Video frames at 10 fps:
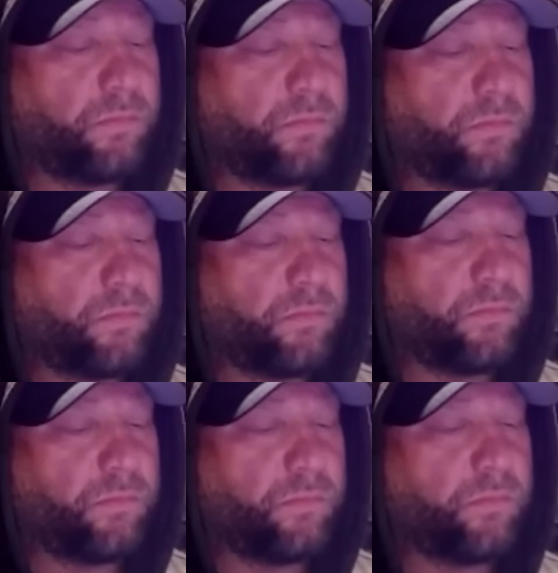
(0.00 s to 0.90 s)

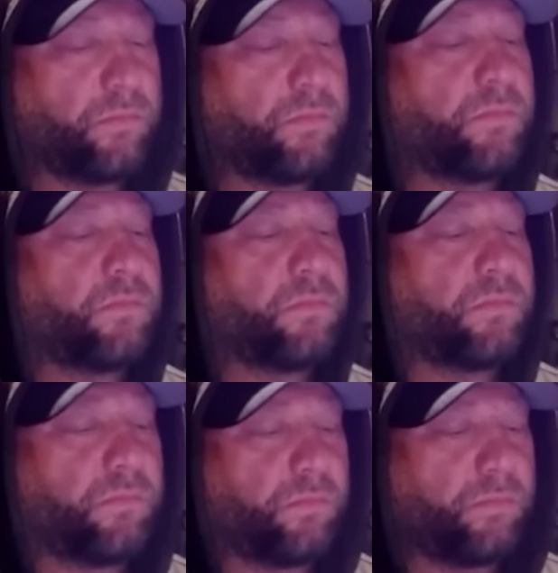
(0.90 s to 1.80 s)

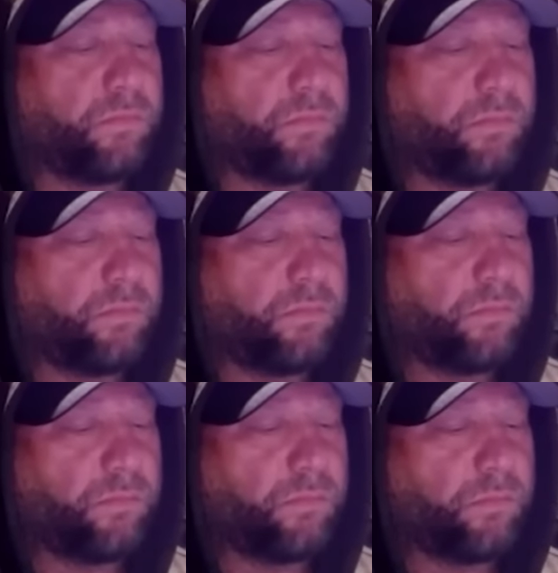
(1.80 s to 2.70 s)

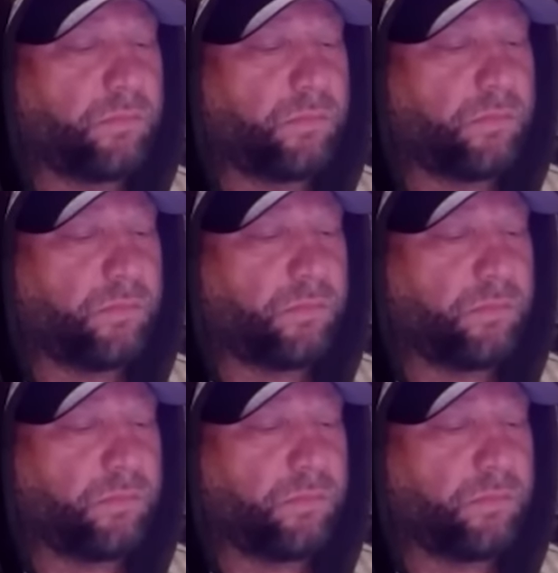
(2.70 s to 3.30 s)
(silent)